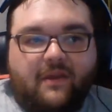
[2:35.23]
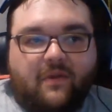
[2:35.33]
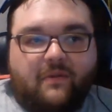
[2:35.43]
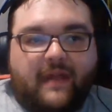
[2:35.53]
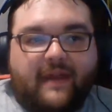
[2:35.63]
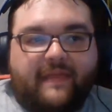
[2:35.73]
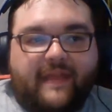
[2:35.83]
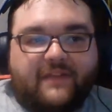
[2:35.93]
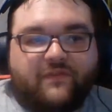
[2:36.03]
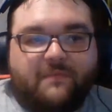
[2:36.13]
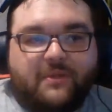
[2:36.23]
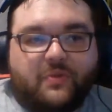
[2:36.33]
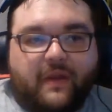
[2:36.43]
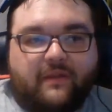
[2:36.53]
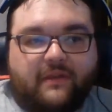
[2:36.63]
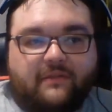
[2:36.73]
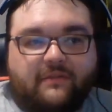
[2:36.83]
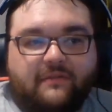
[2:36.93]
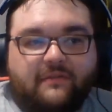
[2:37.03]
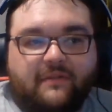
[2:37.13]
know, a lot of things from the trailer,
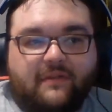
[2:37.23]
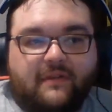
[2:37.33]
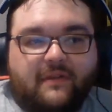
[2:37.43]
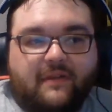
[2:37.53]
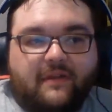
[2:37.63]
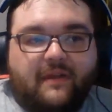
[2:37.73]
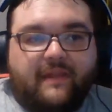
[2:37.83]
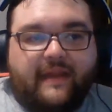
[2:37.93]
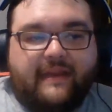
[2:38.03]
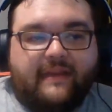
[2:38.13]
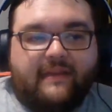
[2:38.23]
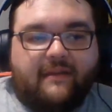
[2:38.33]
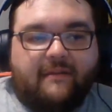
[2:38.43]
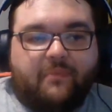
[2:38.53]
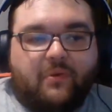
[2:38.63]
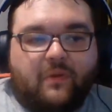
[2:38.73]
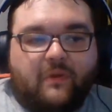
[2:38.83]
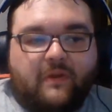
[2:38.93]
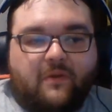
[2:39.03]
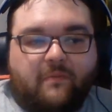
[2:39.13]
they didn't
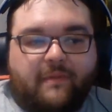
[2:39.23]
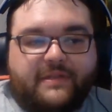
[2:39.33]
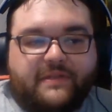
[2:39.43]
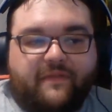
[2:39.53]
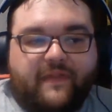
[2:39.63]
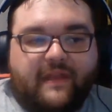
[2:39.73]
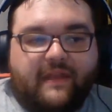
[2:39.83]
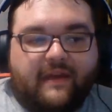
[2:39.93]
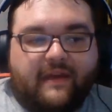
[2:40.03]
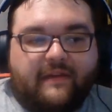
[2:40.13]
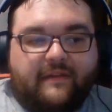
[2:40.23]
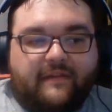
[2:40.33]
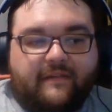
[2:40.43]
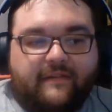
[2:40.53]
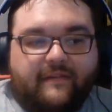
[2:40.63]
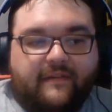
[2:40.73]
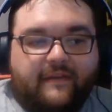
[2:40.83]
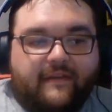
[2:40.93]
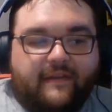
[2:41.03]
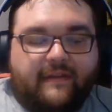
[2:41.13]
pull a whole bunch of the
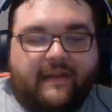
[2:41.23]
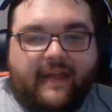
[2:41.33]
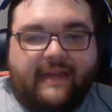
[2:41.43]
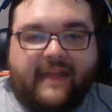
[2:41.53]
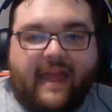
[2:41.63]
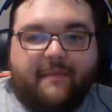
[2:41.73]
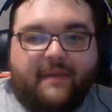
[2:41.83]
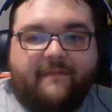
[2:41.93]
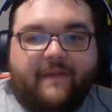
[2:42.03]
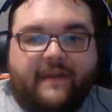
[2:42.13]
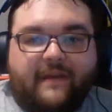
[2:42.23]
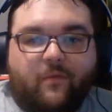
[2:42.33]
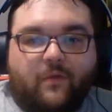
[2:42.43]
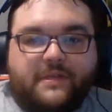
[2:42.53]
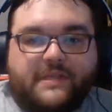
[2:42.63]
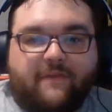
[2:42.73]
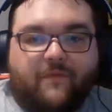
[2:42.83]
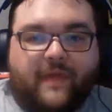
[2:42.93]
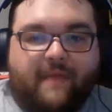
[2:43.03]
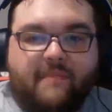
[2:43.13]
in-game Infinity War
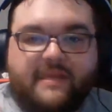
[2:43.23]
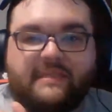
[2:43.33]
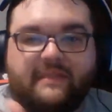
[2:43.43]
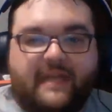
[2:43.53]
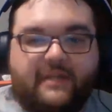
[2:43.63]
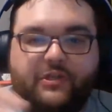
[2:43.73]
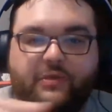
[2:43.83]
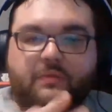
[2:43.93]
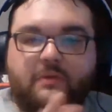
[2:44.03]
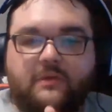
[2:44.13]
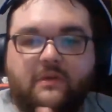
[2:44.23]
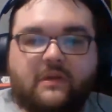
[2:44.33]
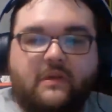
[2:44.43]
stuff where they misled you